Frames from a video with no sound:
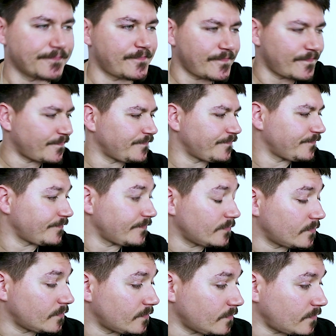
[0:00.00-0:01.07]
What is your
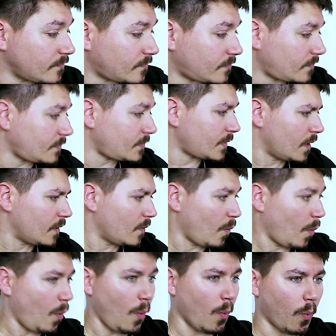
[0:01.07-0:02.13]
favourite hair product
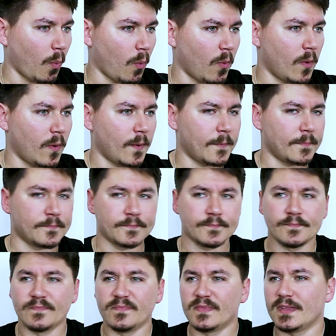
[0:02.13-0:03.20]
to use on
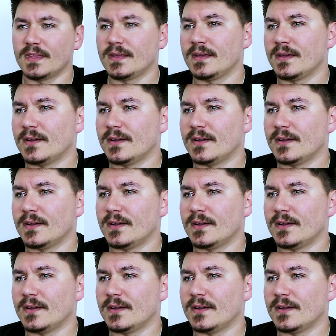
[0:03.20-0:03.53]
yourself?